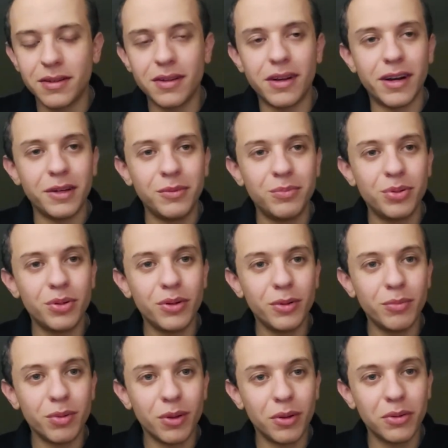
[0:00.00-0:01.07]
I put a
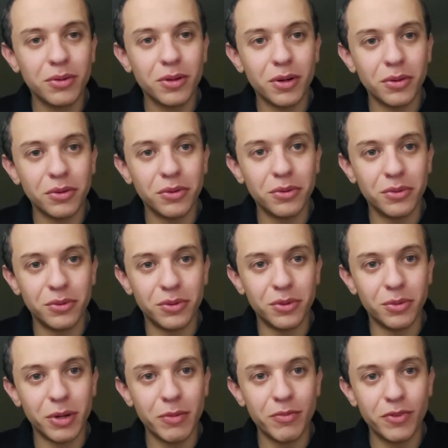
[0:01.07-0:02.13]
block on the
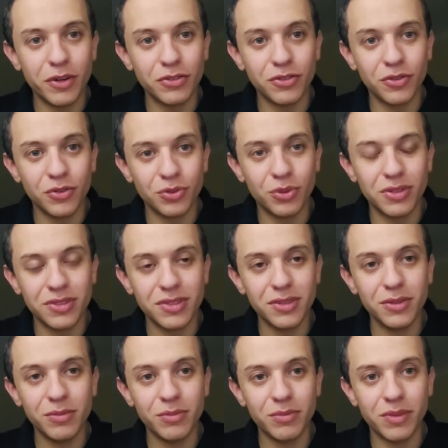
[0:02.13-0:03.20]
web version of
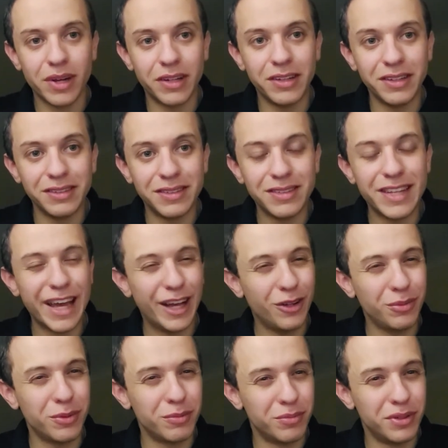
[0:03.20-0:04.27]
Twitter and it did
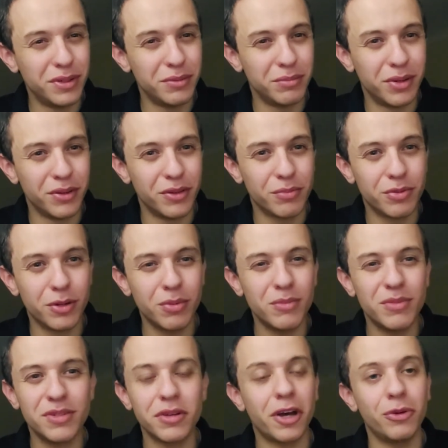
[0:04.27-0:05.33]
help a bit, but the problem
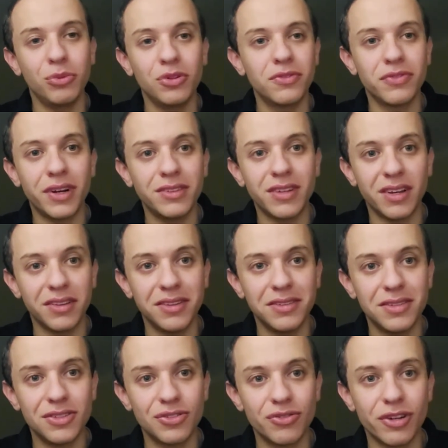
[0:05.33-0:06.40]
is I would find other
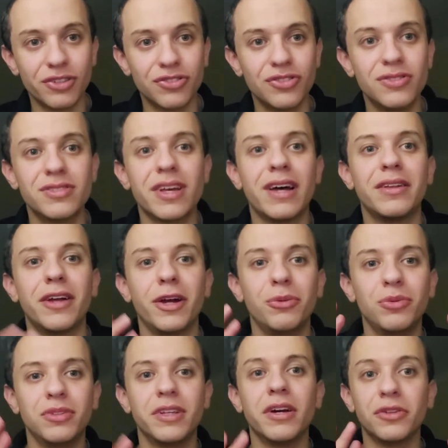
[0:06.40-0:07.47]
distractions and I
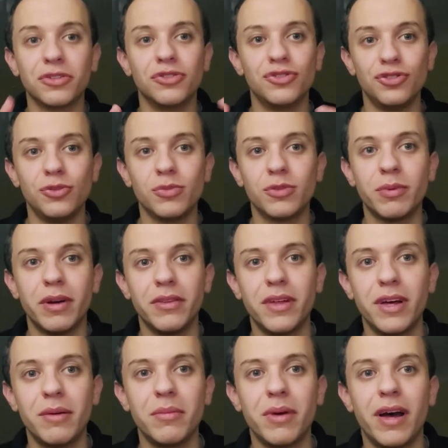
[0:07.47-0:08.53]
would get consumed by
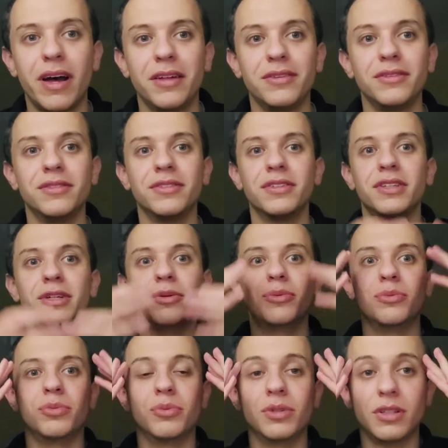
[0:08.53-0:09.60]
them, and
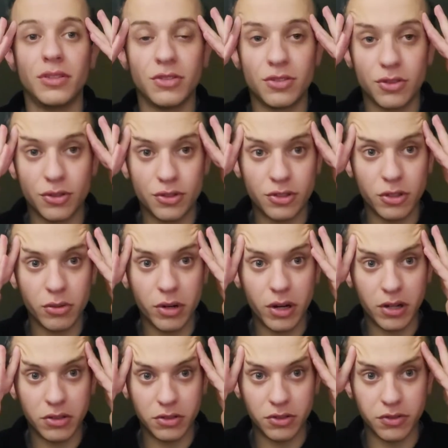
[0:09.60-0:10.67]
it's just so
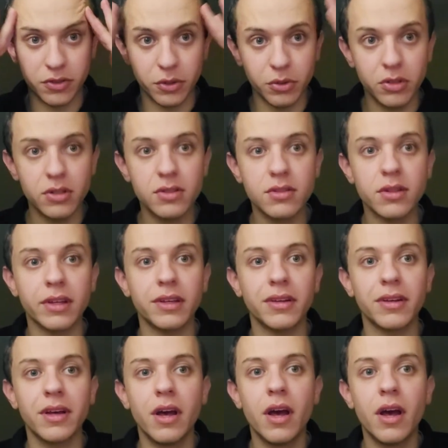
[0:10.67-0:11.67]
hard to focus. Like